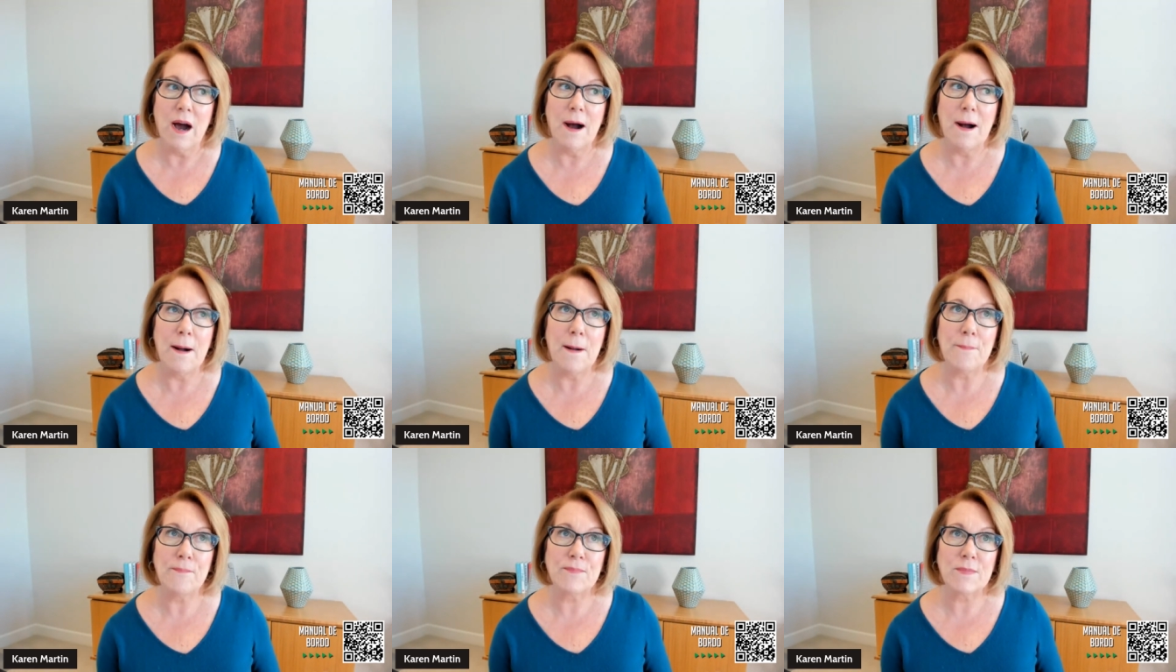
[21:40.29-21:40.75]

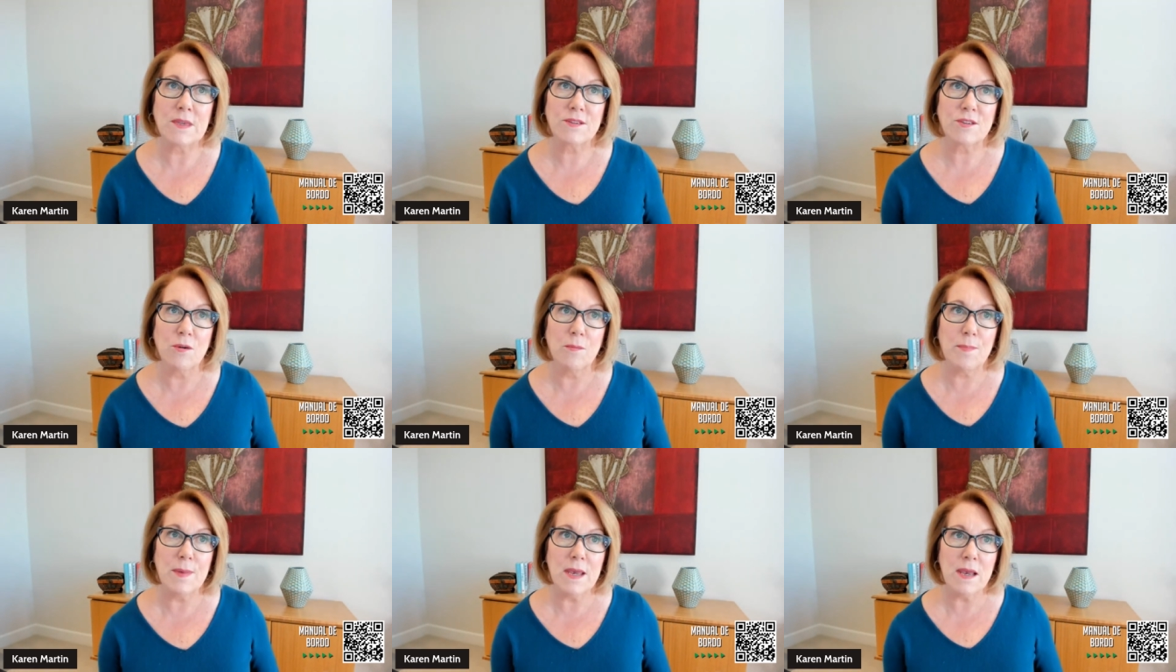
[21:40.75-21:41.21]
So
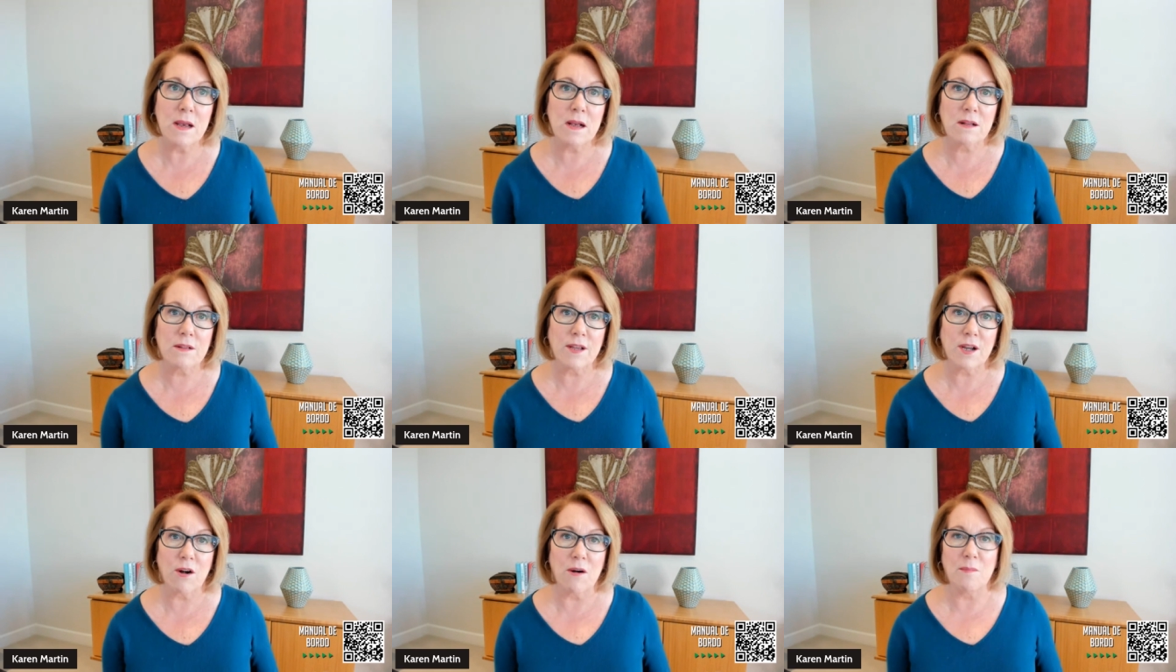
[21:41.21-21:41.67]
being
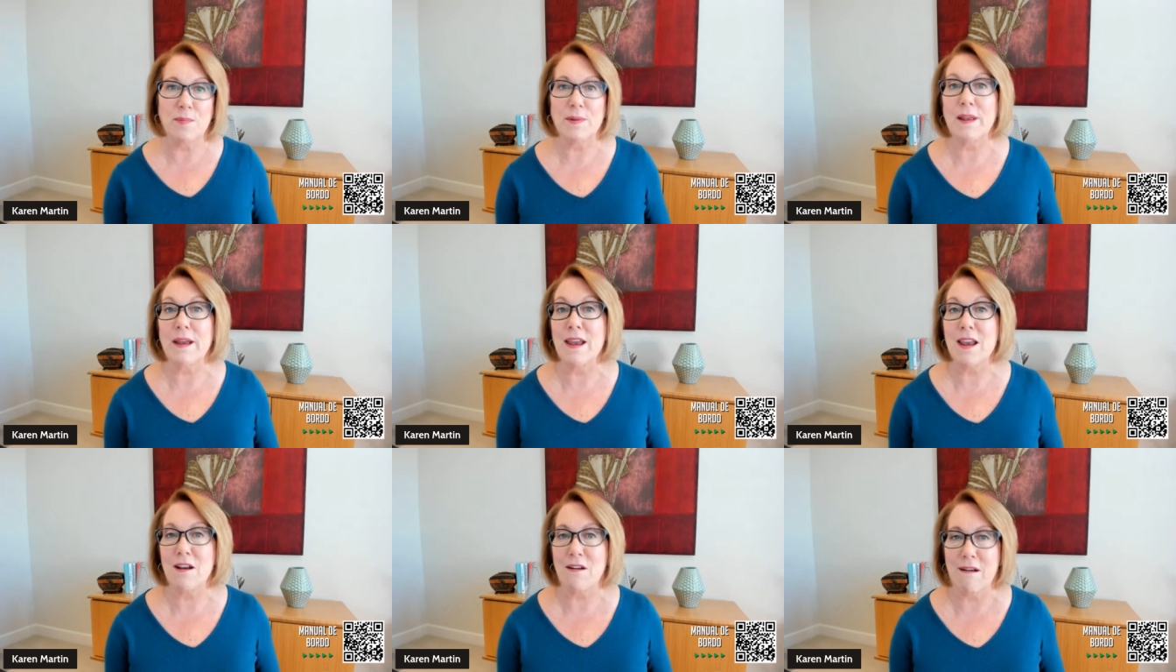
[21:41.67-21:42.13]
clear and
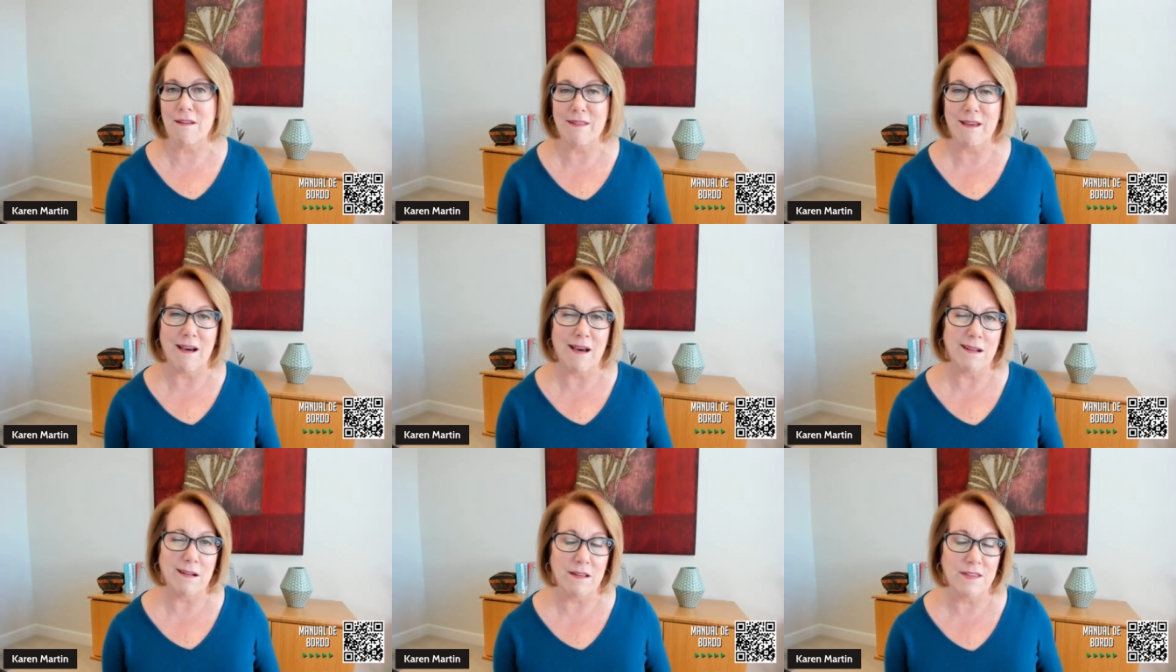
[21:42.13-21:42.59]
playing on
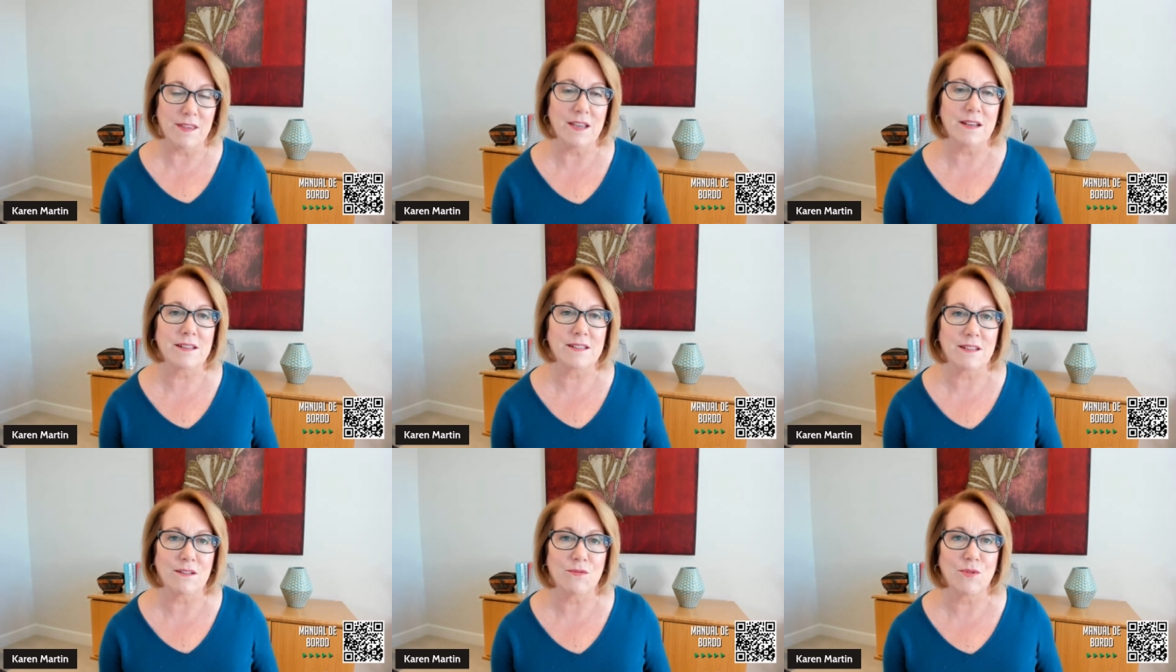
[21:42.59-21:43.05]
that, I
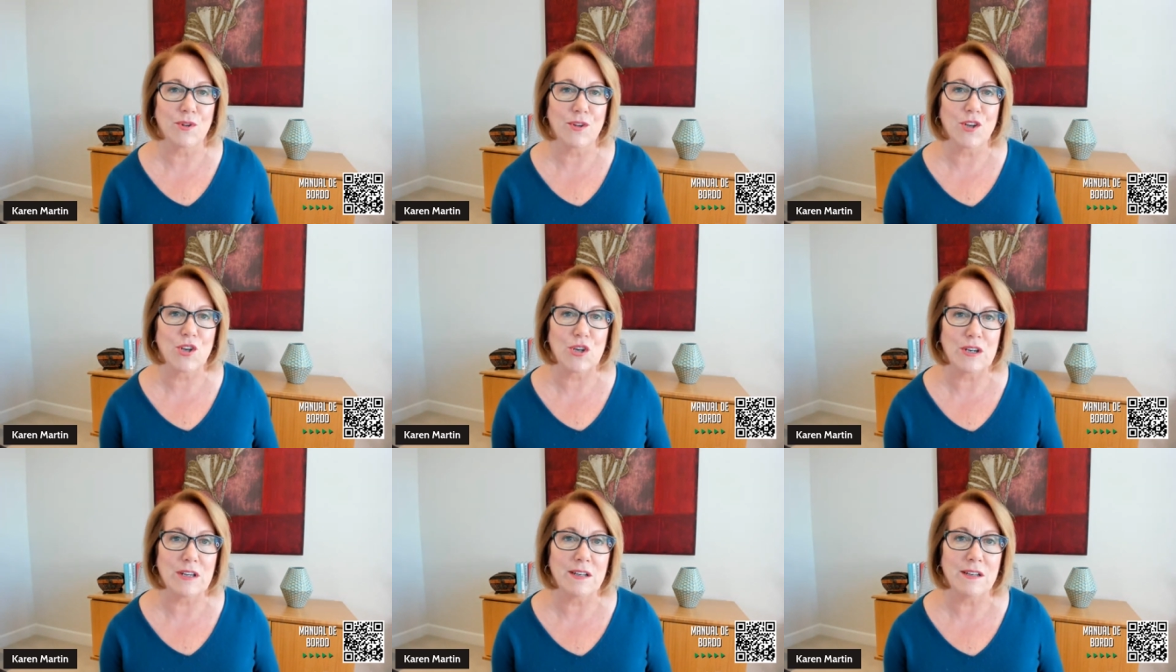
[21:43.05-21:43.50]
think, is a
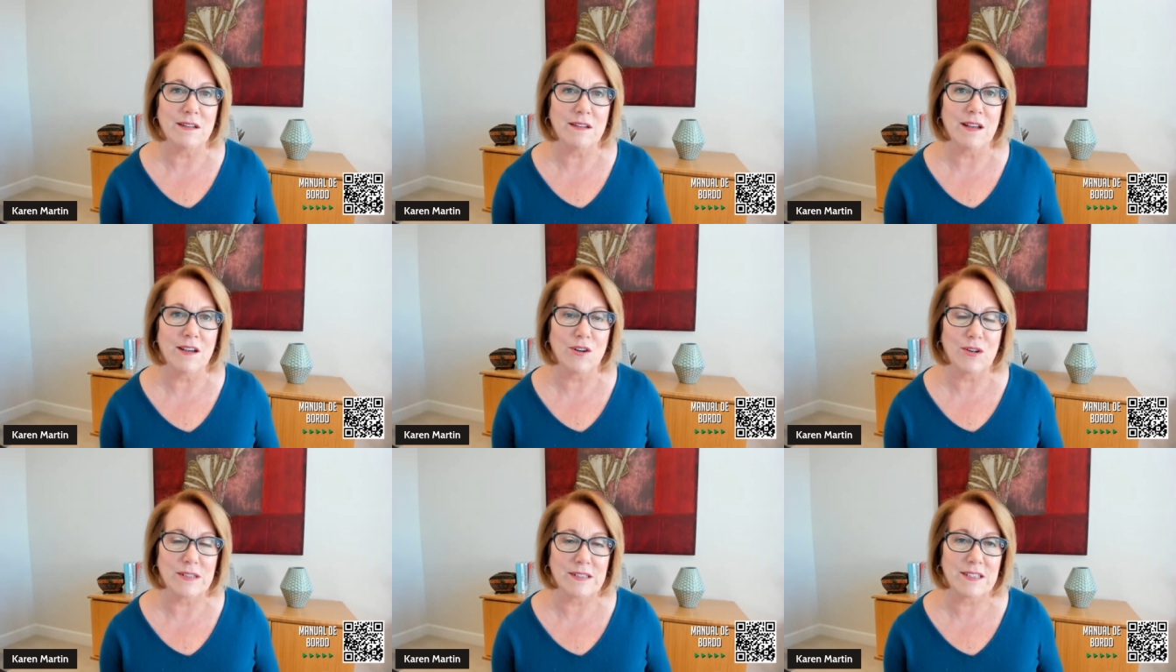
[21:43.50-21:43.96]
really good
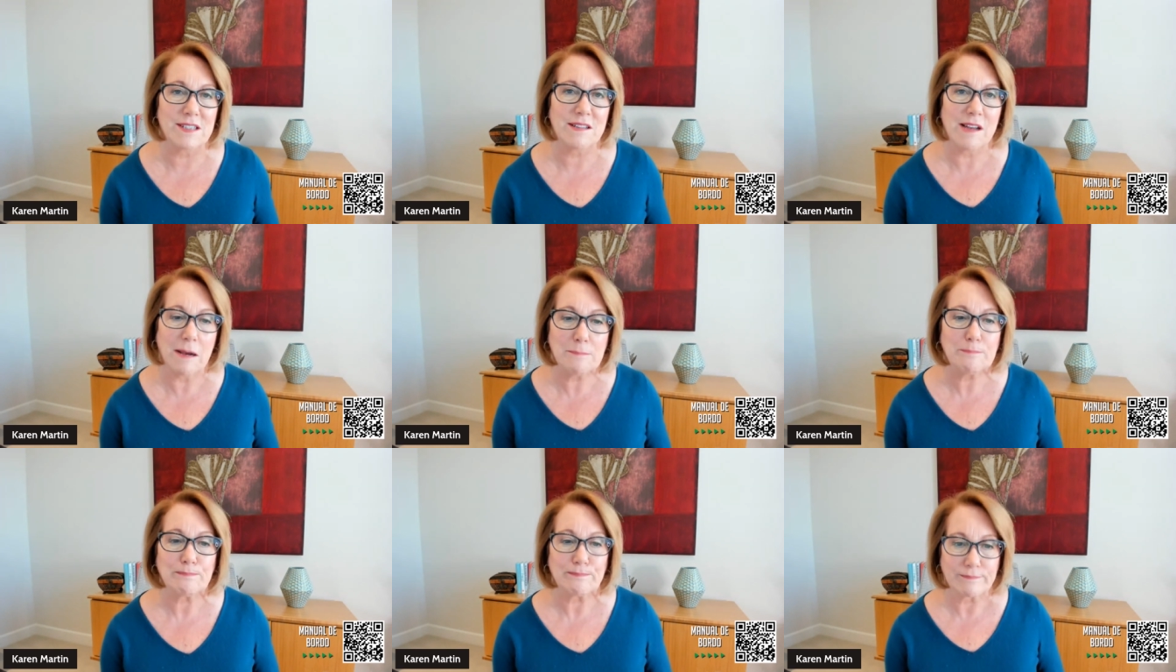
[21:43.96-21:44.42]

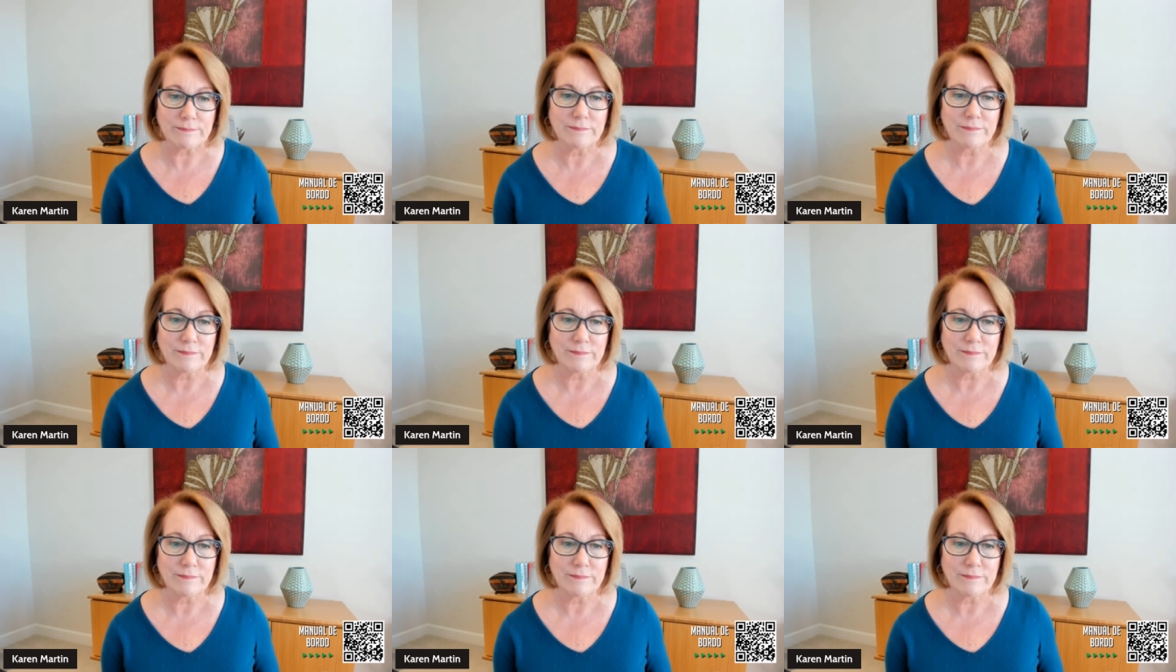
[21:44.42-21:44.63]
step.